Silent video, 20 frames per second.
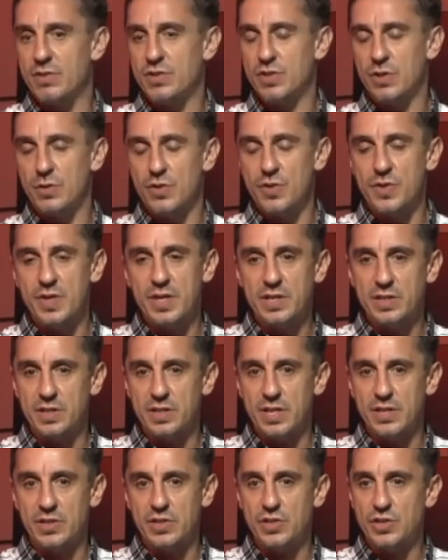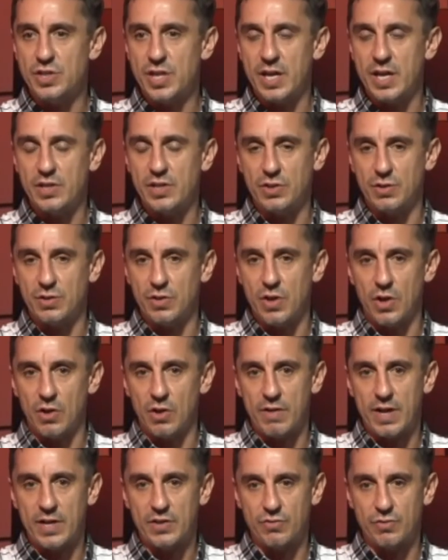So the things that need to change on
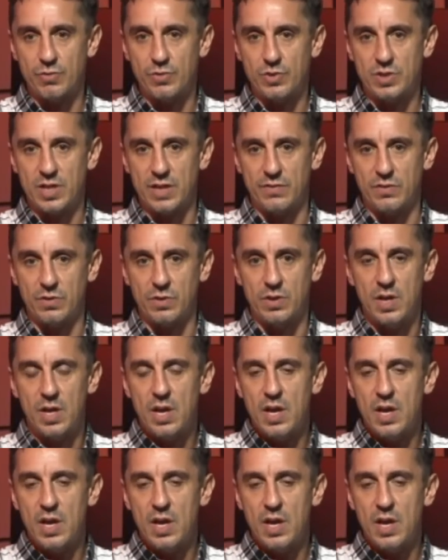grassroots level,